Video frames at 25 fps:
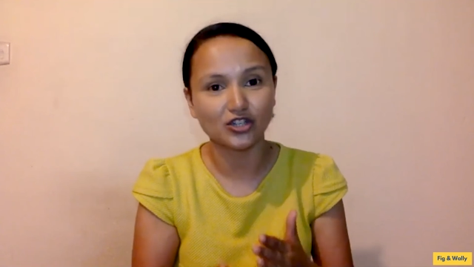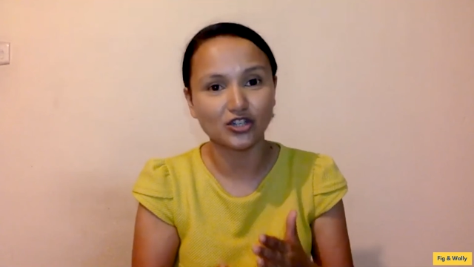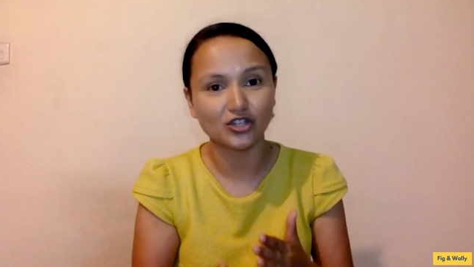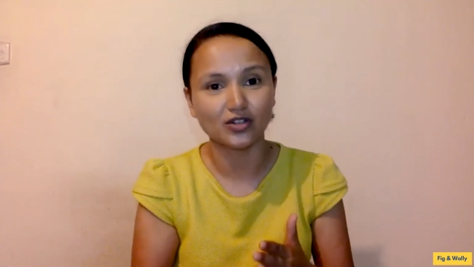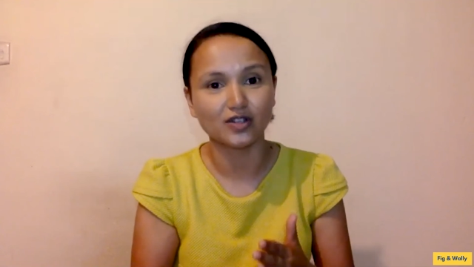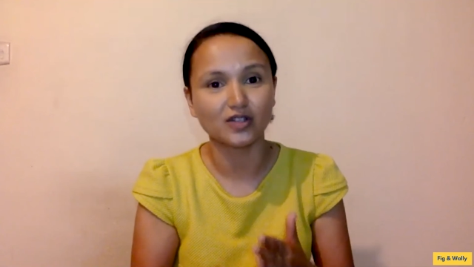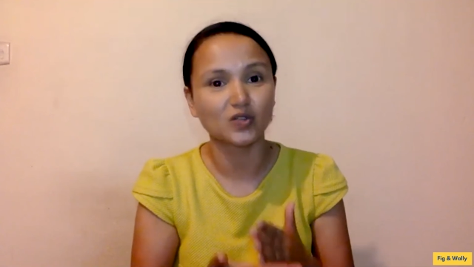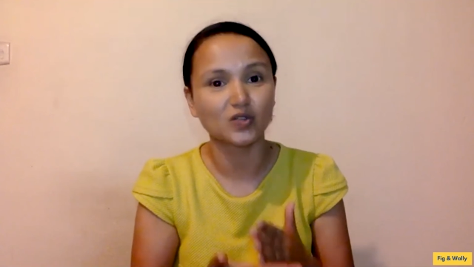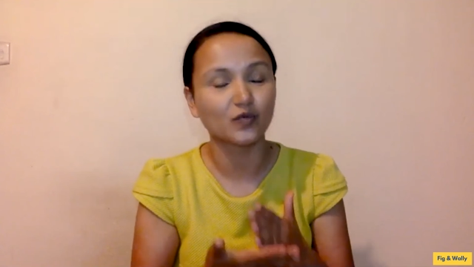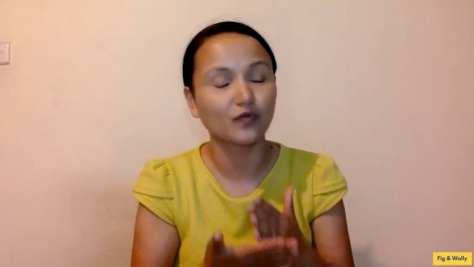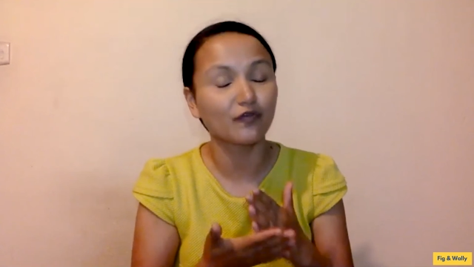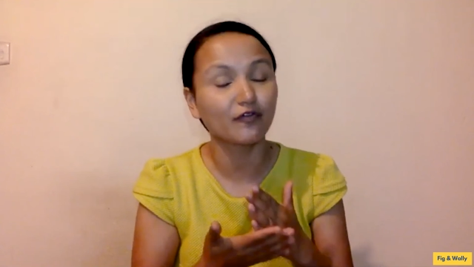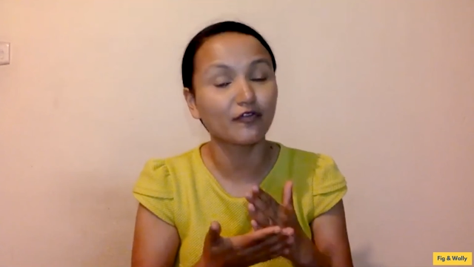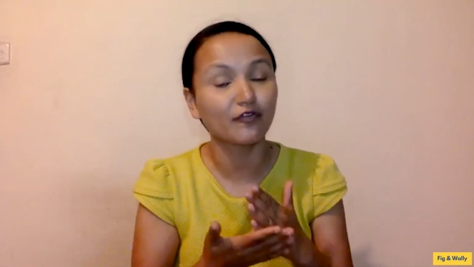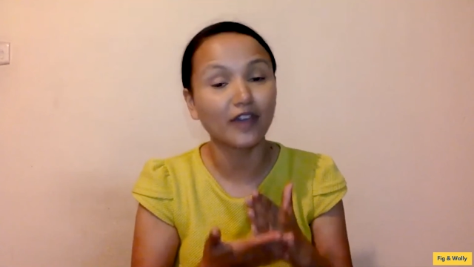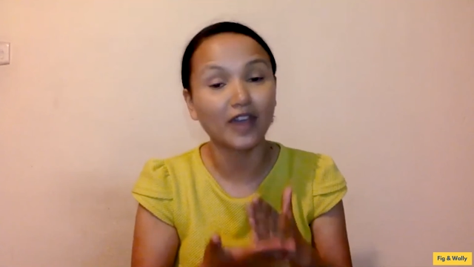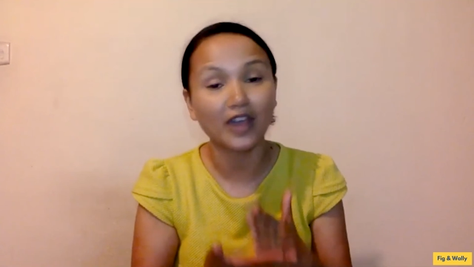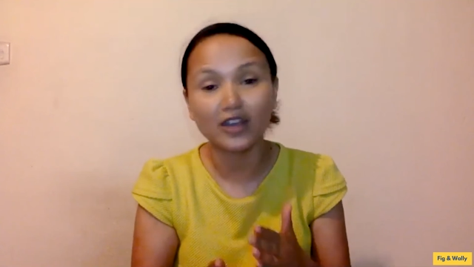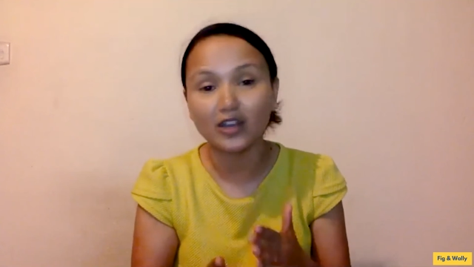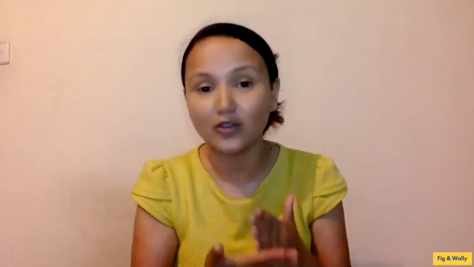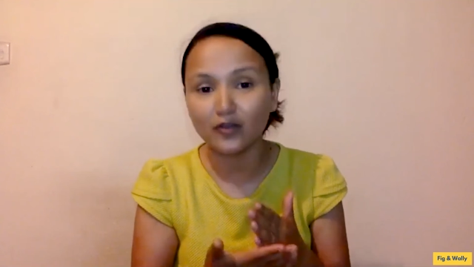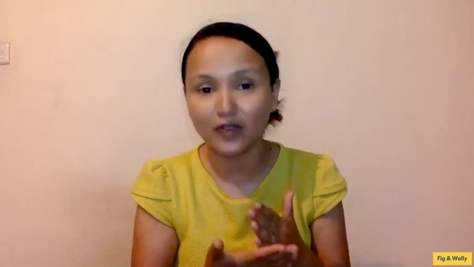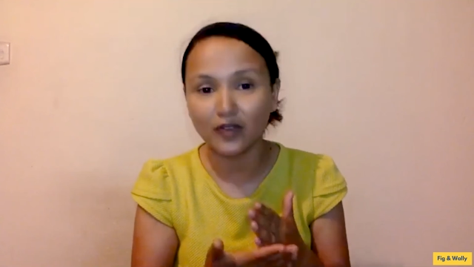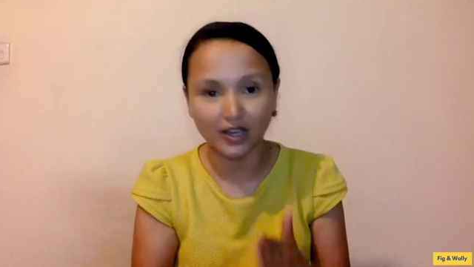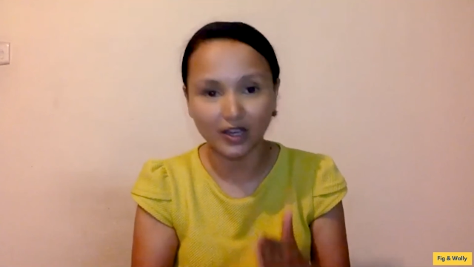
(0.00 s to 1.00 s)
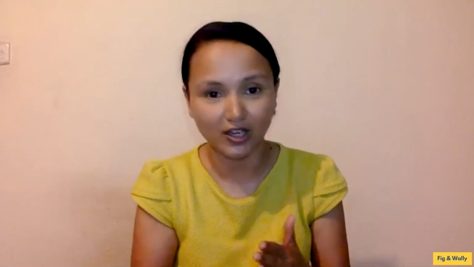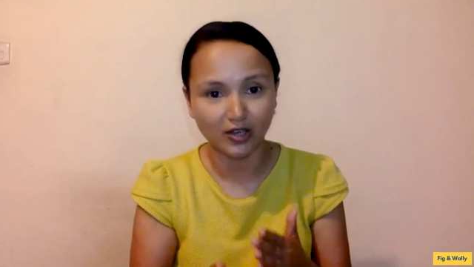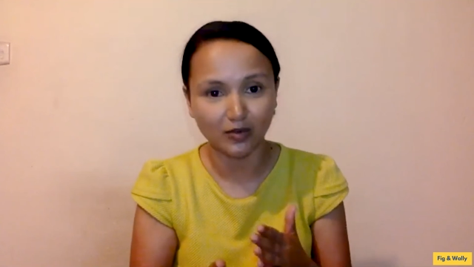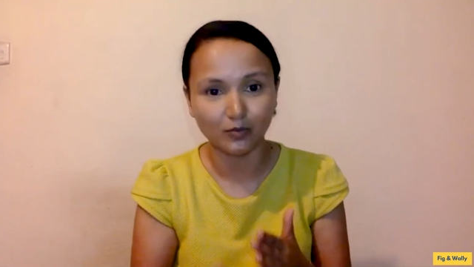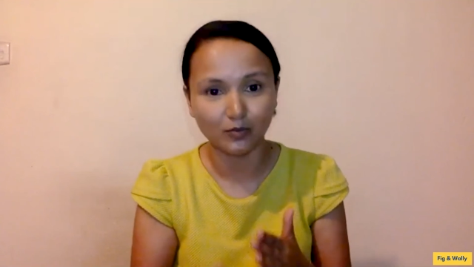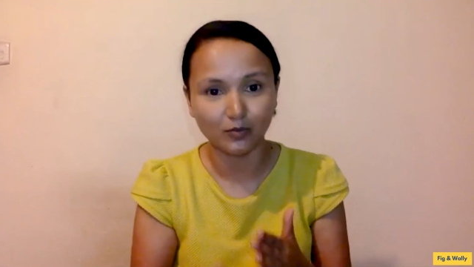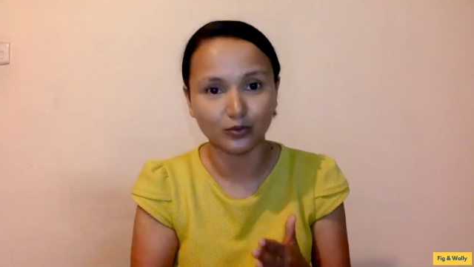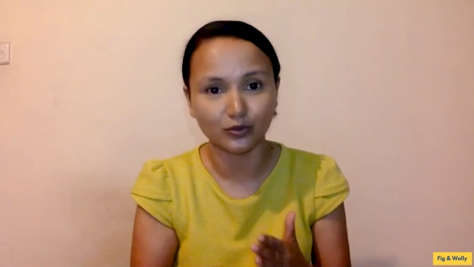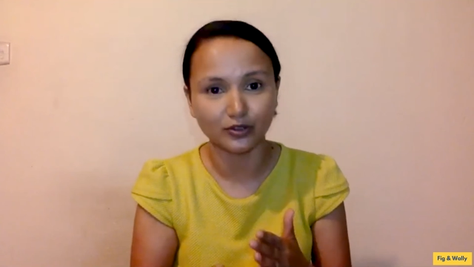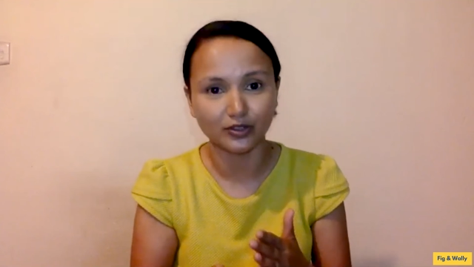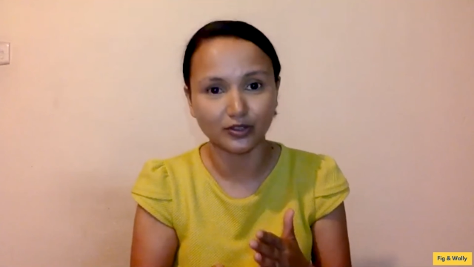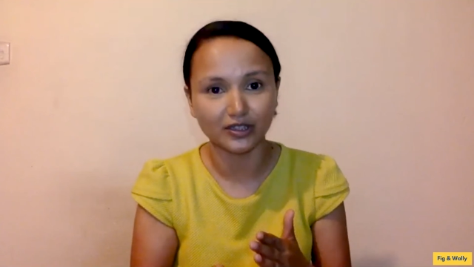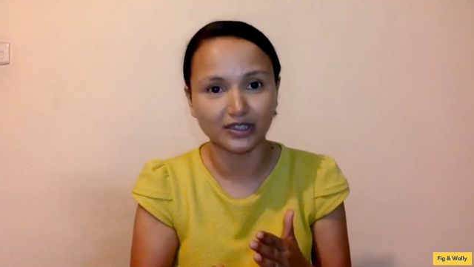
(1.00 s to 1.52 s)
It's very, very
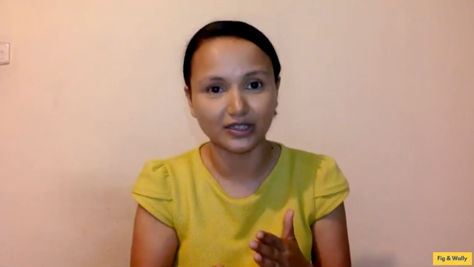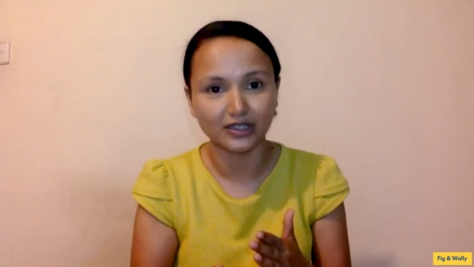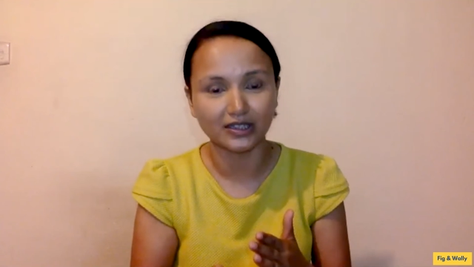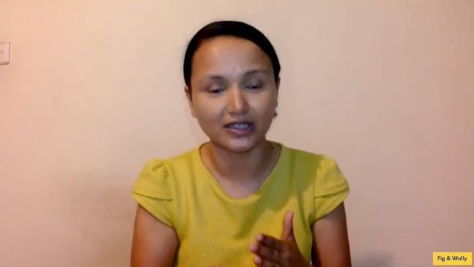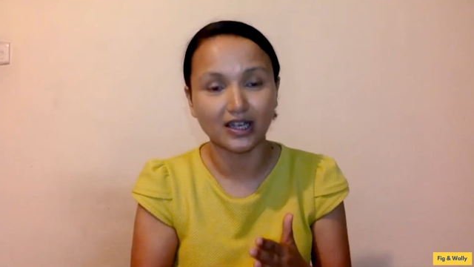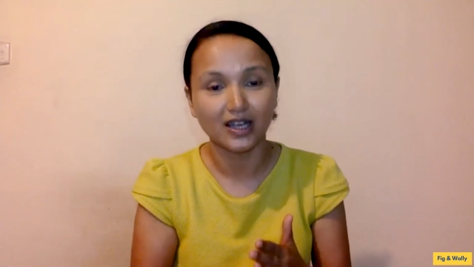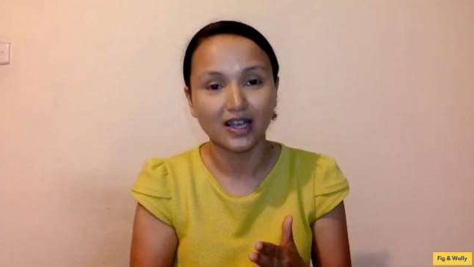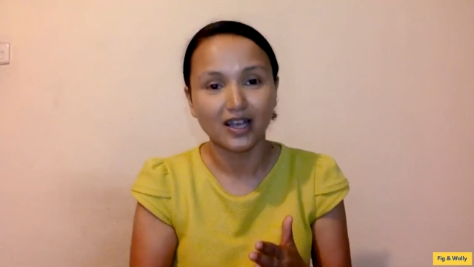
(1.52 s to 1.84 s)
important.